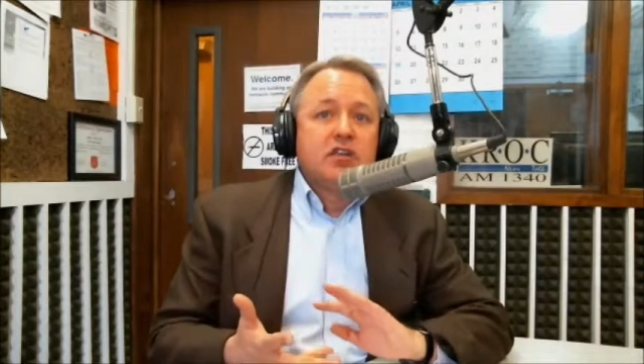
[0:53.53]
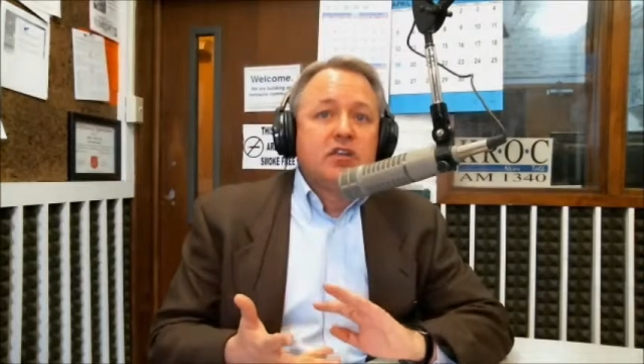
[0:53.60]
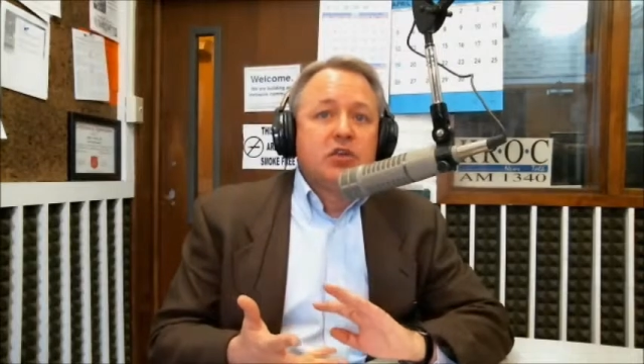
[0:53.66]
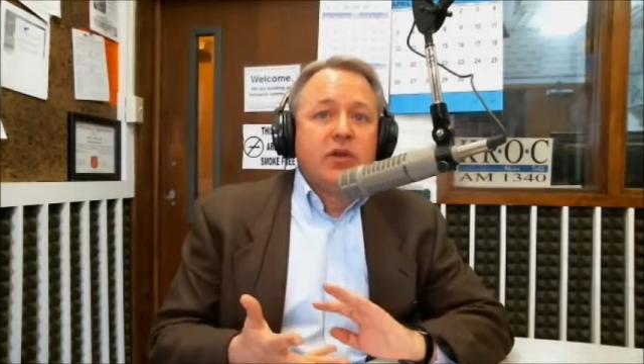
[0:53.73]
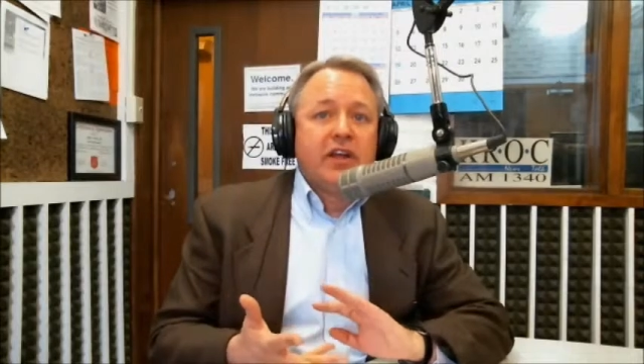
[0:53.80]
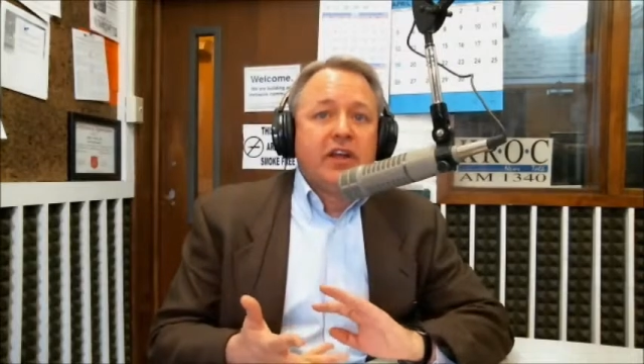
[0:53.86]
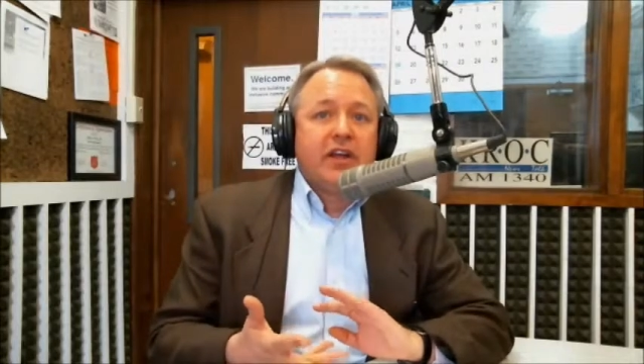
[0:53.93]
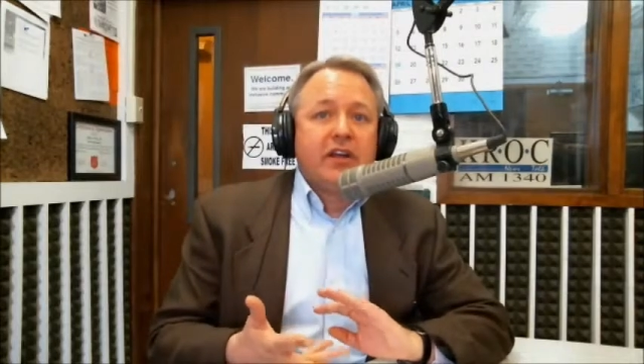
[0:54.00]

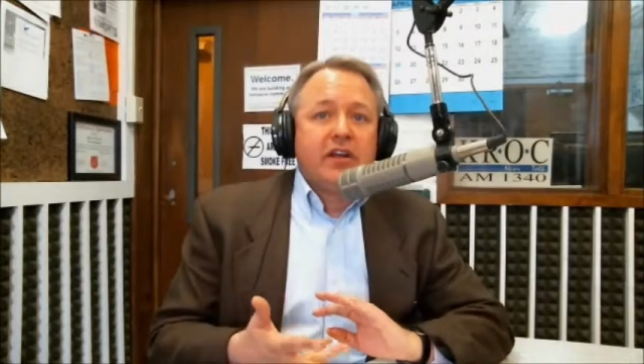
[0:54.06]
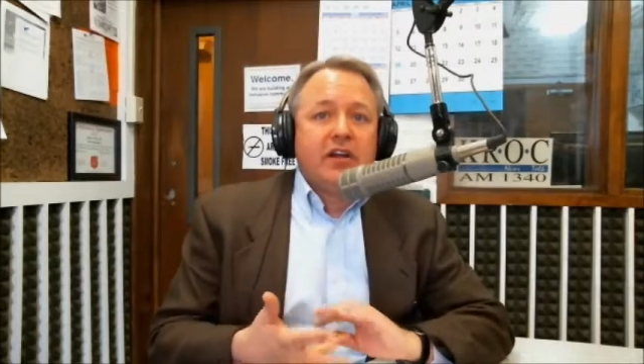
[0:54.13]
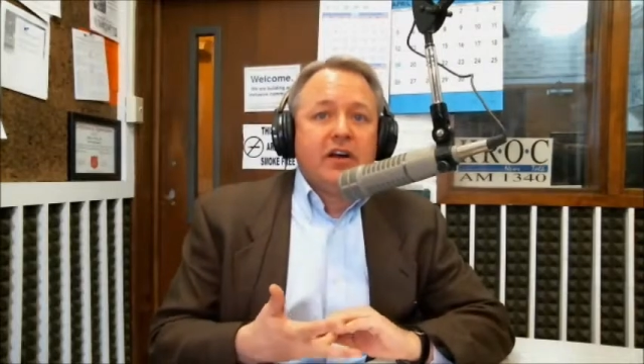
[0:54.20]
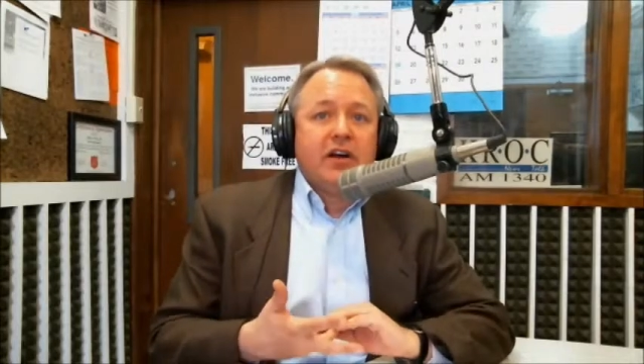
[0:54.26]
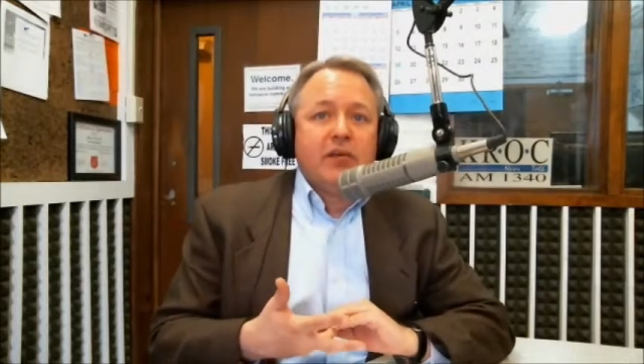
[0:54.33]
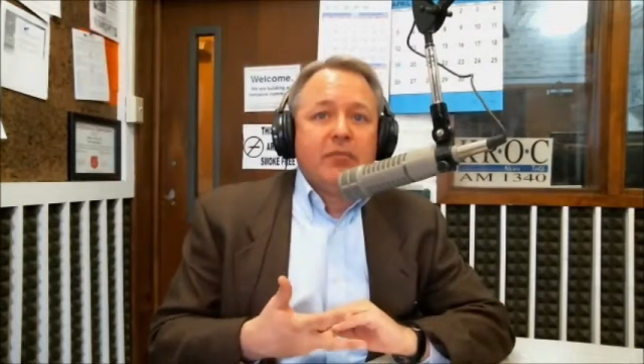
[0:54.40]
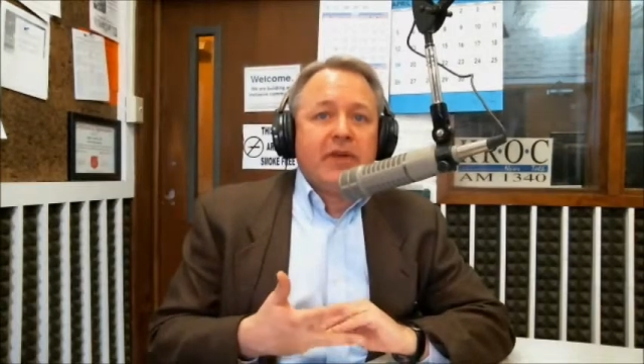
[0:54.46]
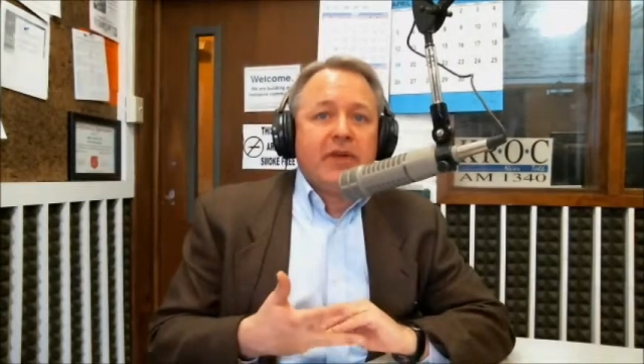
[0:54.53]
doing
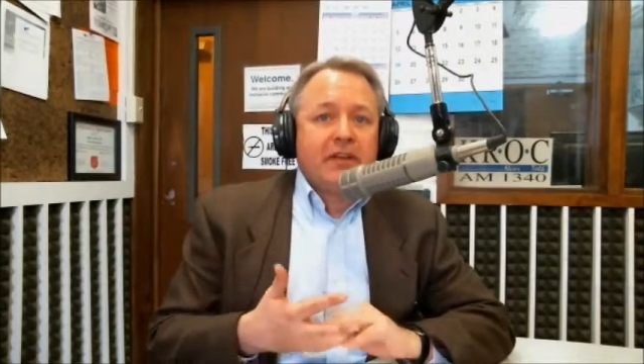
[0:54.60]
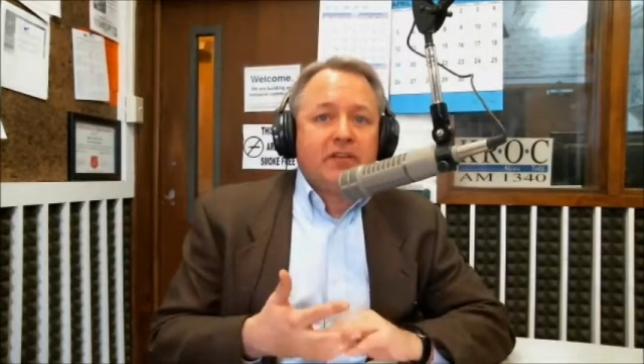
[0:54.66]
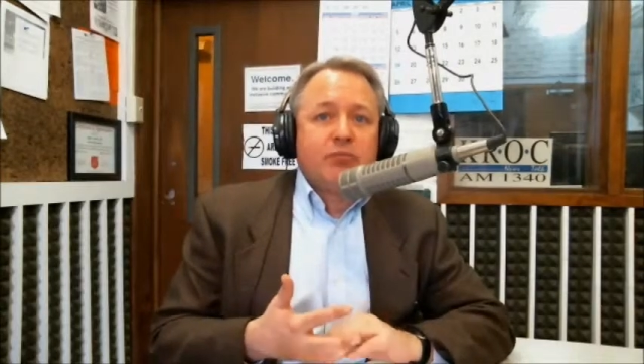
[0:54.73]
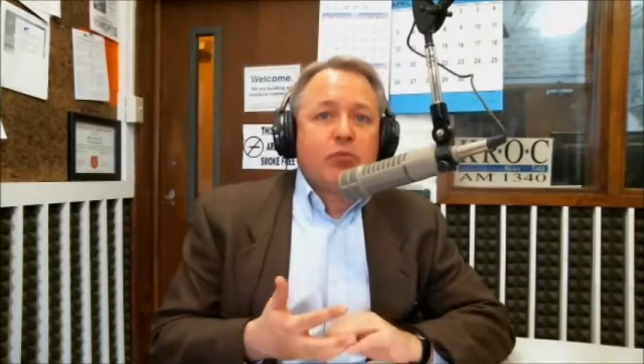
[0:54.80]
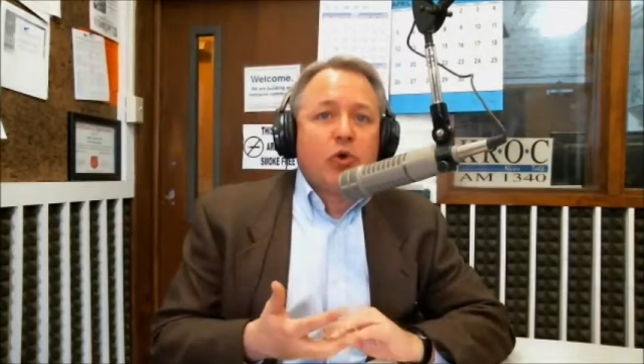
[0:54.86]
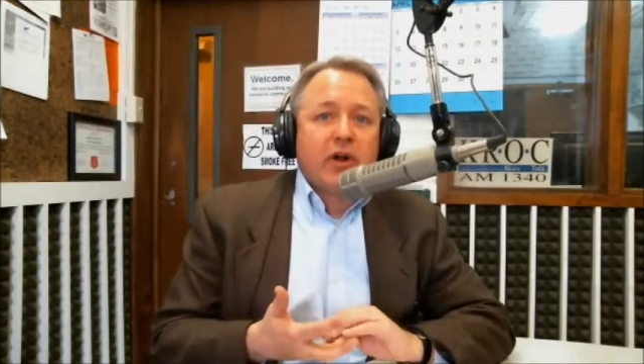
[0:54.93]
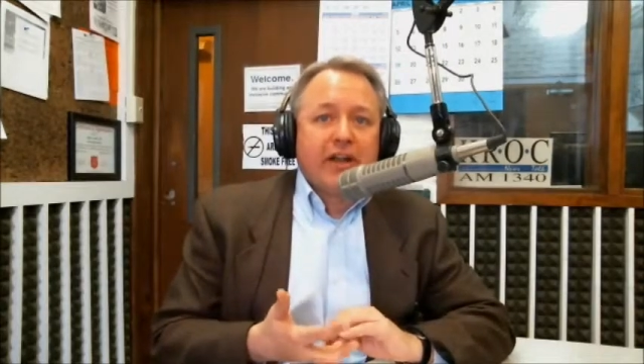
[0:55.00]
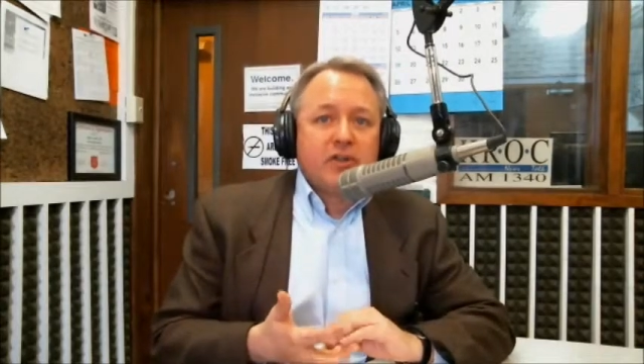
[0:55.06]

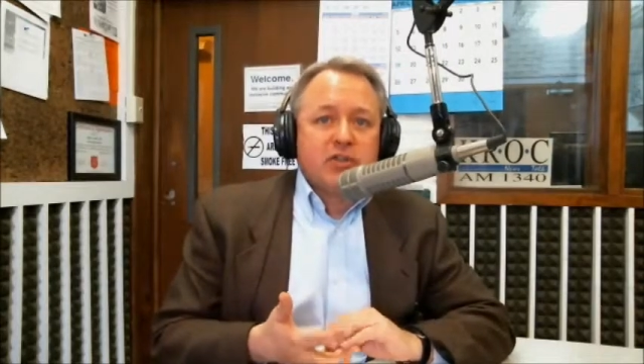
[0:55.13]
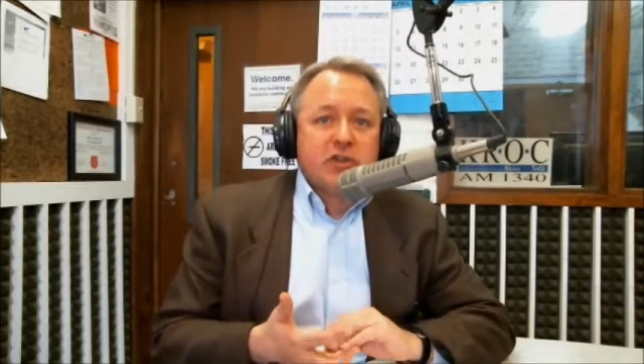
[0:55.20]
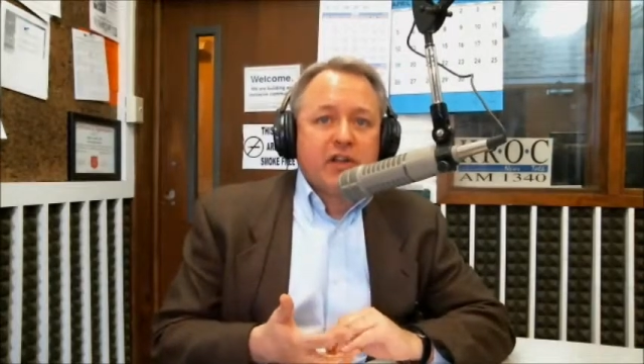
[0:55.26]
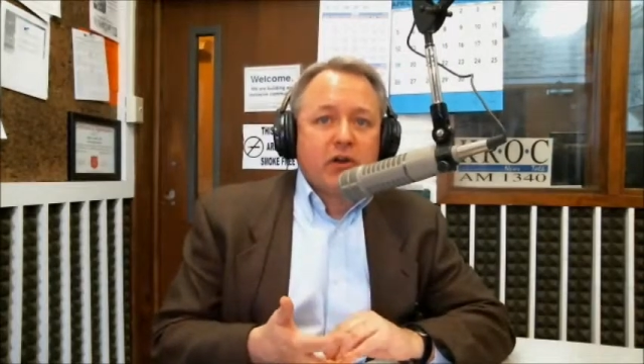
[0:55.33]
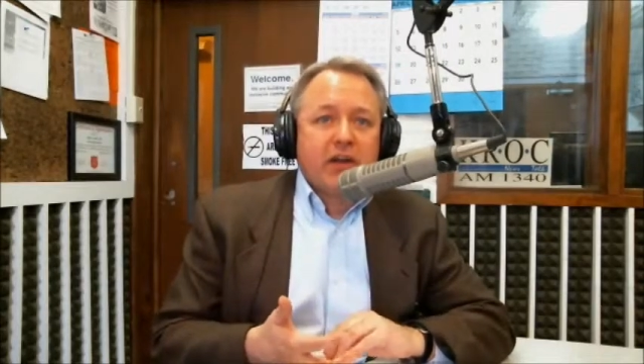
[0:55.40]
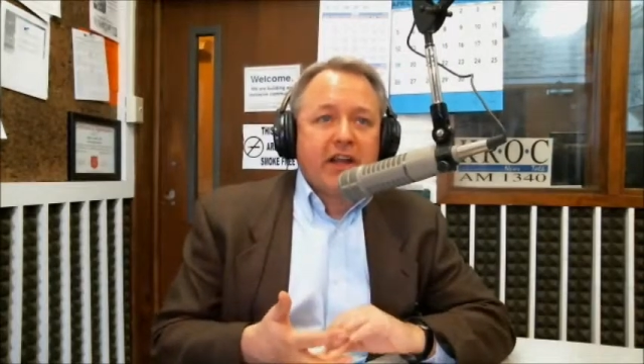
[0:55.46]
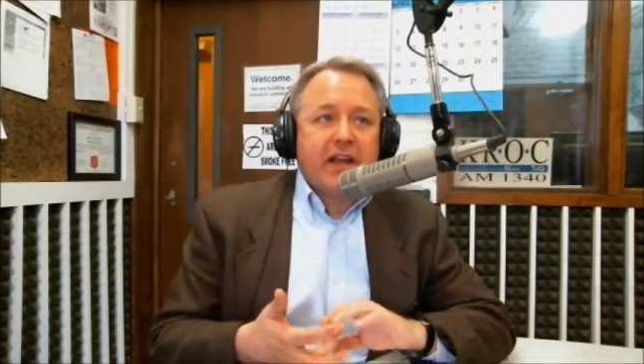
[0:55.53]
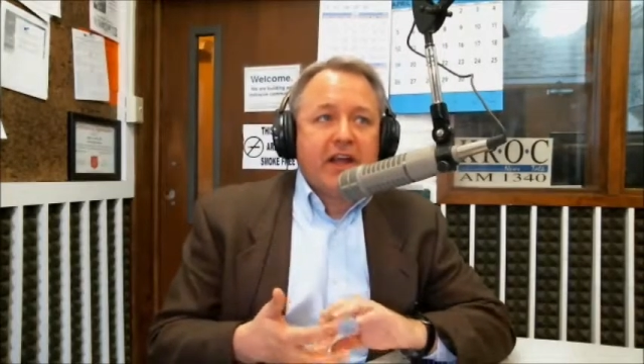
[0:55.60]
more
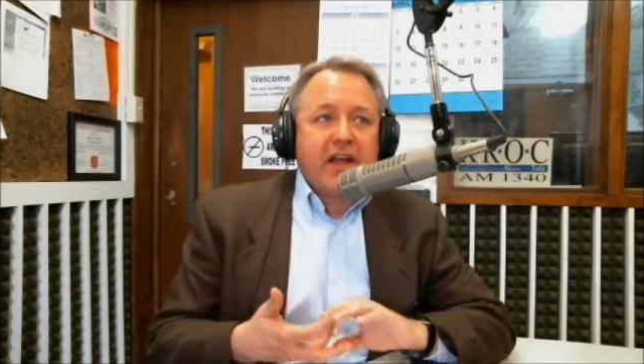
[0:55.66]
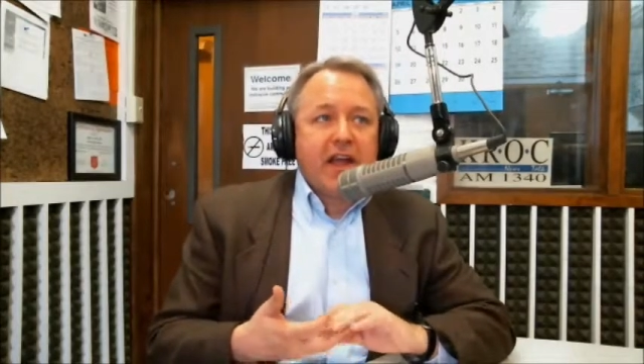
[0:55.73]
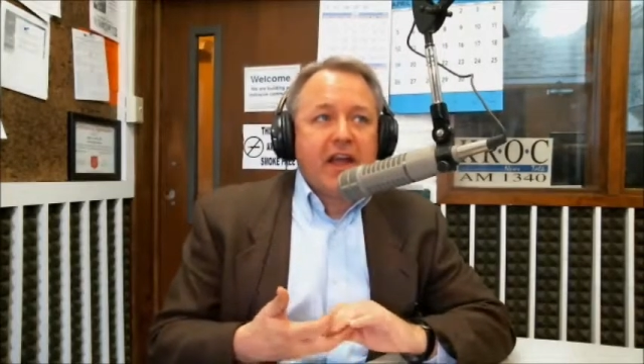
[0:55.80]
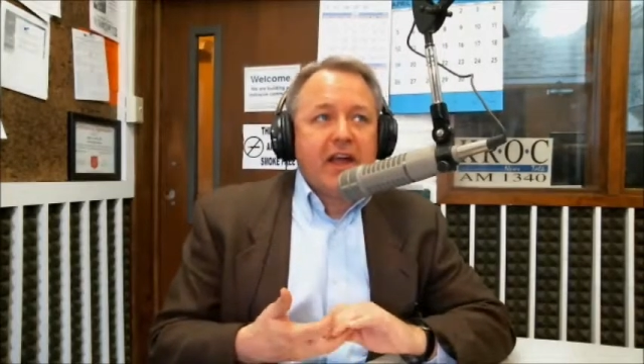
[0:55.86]
engineering,